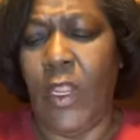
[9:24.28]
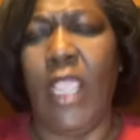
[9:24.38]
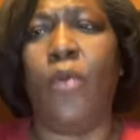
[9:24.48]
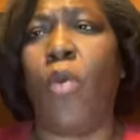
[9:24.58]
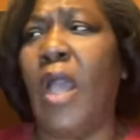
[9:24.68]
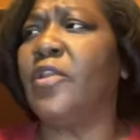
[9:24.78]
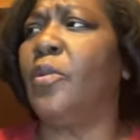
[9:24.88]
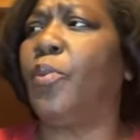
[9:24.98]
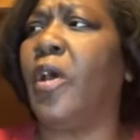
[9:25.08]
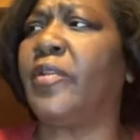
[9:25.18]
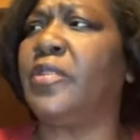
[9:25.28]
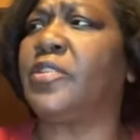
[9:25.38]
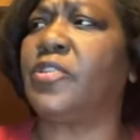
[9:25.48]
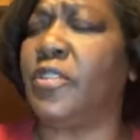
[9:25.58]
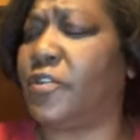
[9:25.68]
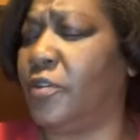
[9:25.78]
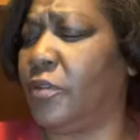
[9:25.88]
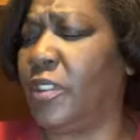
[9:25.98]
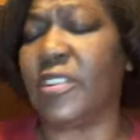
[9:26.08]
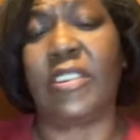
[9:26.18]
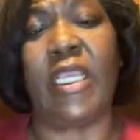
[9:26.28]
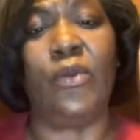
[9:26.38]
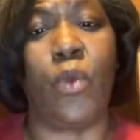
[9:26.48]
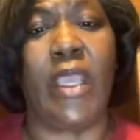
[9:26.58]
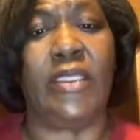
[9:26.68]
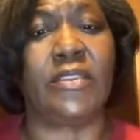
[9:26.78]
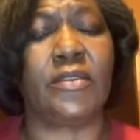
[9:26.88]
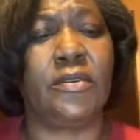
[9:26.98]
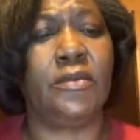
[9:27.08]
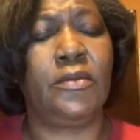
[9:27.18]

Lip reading: And while your brother and sister is laid waste,